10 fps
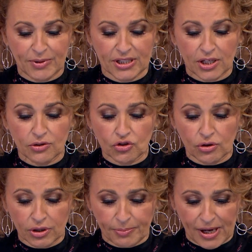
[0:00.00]
is being so
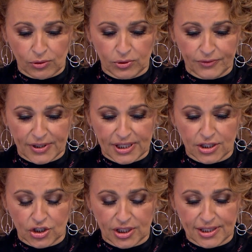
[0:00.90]
strong about all of
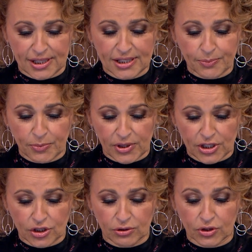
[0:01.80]
this. She is
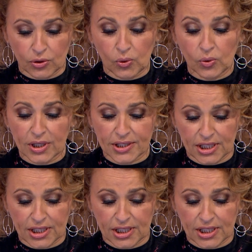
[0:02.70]
inspirational to all